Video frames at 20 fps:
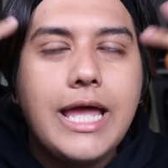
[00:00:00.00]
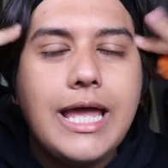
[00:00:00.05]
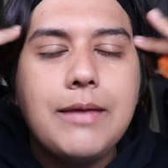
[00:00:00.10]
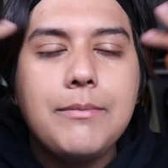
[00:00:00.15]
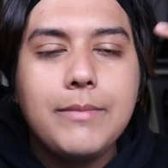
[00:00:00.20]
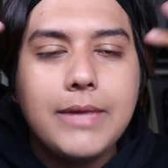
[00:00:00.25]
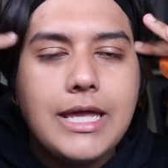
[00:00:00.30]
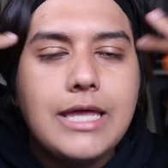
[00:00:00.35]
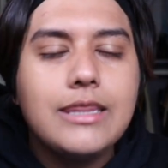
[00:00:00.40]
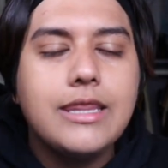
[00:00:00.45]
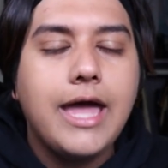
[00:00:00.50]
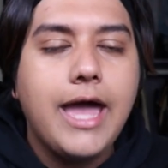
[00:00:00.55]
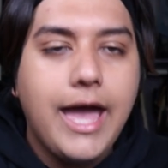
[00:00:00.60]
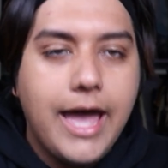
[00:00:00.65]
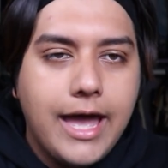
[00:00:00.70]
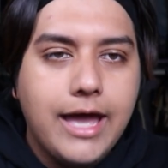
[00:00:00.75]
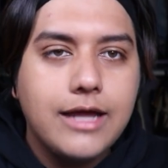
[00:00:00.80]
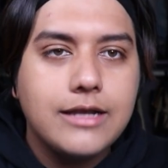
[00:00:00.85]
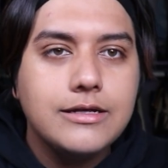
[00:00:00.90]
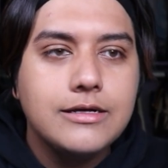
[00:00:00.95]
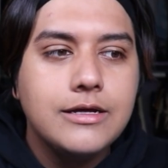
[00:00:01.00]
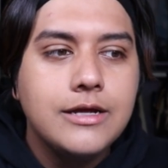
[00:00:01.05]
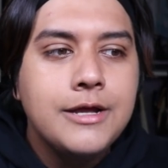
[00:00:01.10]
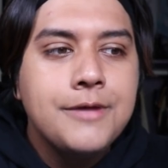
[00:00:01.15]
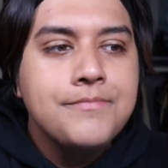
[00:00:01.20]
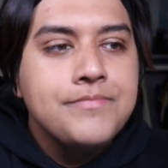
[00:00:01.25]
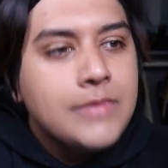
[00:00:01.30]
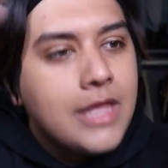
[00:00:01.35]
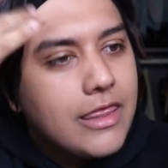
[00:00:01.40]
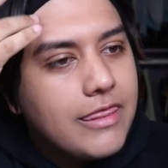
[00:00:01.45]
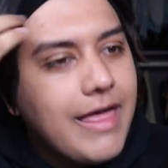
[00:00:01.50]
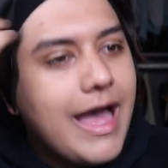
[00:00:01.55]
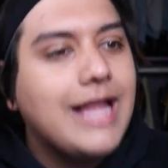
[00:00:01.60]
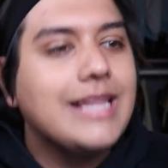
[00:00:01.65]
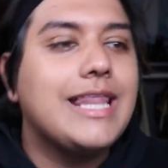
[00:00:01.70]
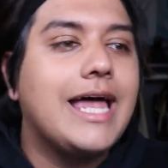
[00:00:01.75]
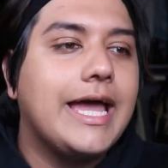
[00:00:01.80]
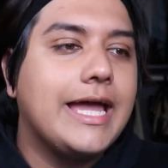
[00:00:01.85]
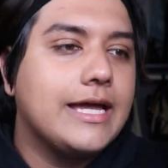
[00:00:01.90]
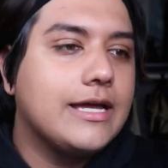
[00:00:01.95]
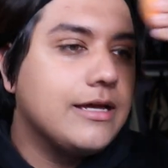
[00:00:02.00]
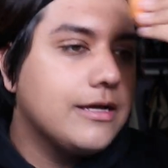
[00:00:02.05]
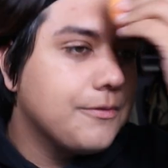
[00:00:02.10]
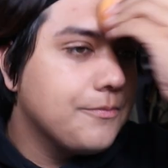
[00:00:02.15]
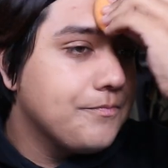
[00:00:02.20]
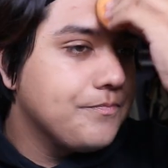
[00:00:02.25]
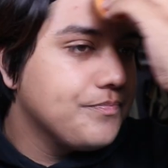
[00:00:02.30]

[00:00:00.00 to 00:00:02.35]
me in the head that like,